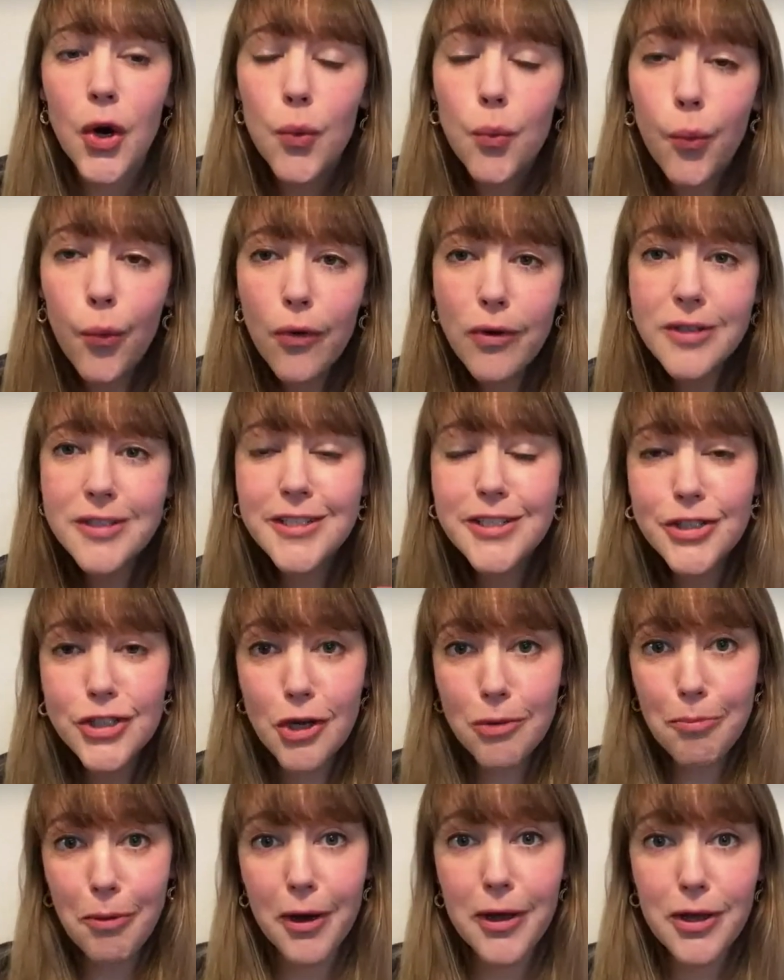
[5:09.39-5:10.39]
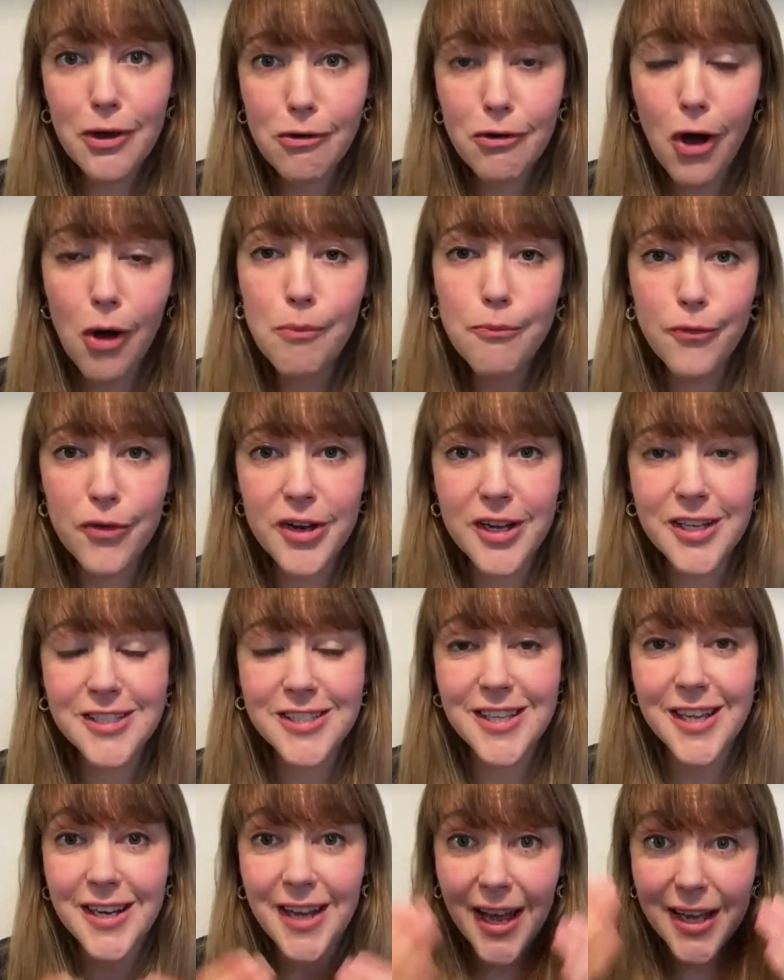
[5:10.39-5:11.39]
what did you put your confidence
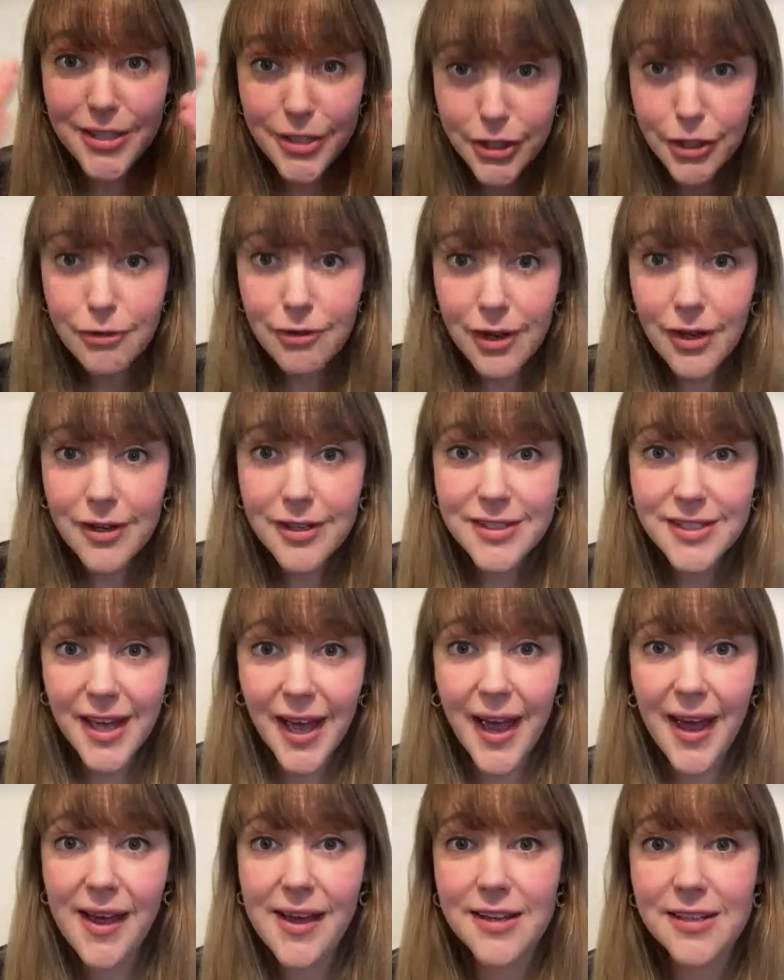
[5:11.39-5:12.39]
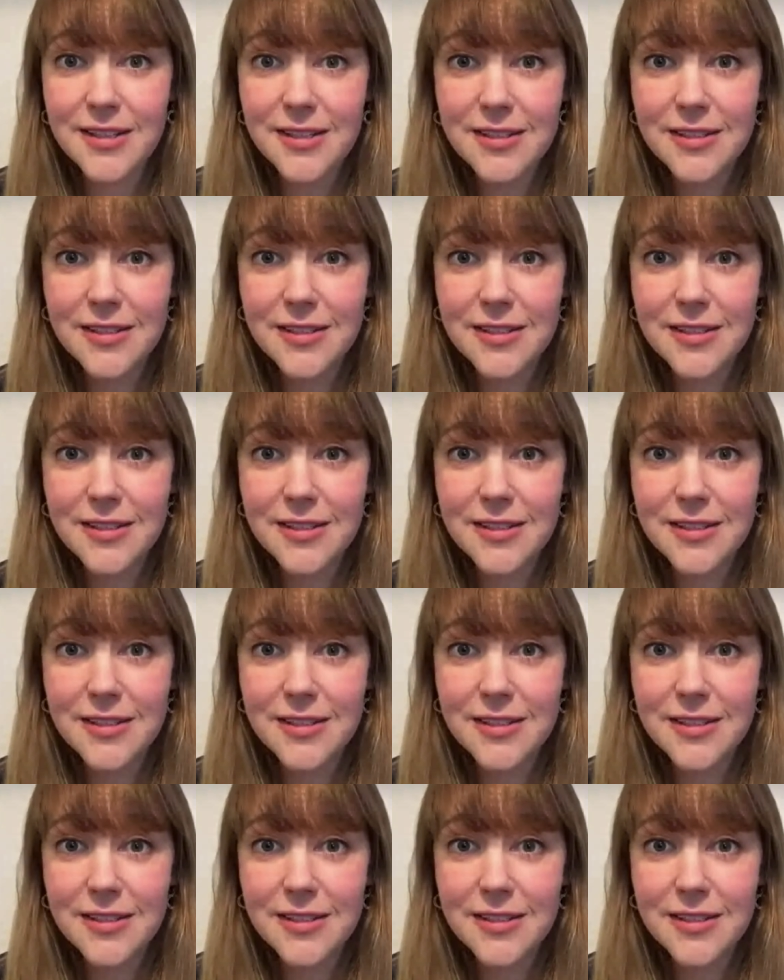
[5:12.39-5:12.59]
in as you looked ahead?